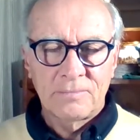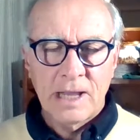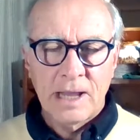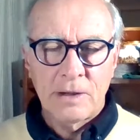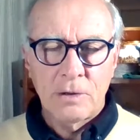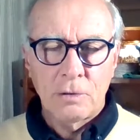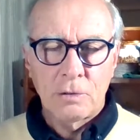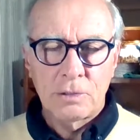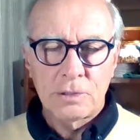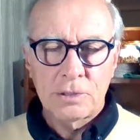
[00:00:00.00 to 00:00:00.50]

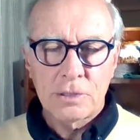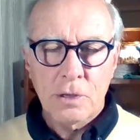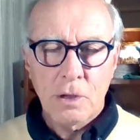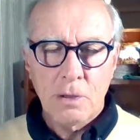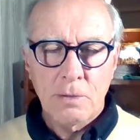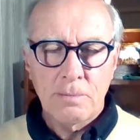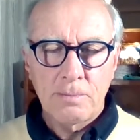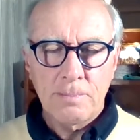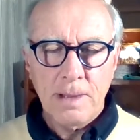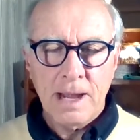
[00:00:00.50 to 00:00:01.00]
and
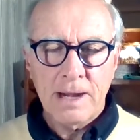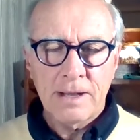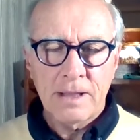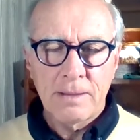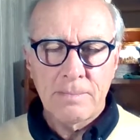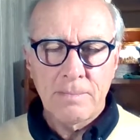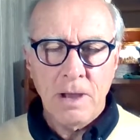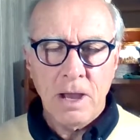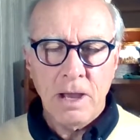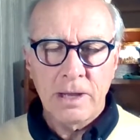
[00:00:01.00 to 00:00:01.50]
also part of
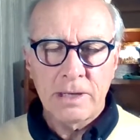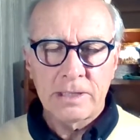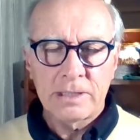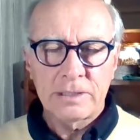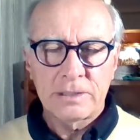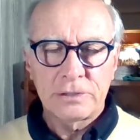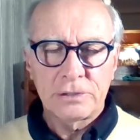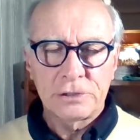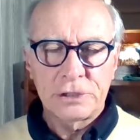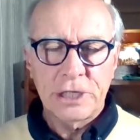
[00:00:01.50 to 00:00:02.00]
the mind
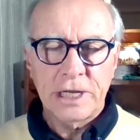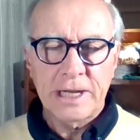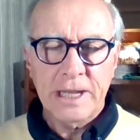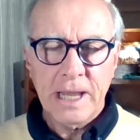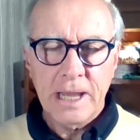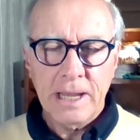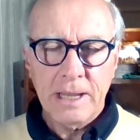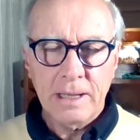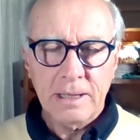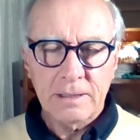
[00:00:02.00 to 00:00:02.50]

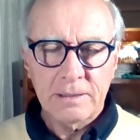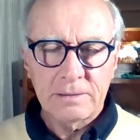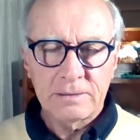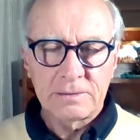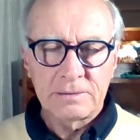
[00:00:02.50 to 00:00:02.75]
checking,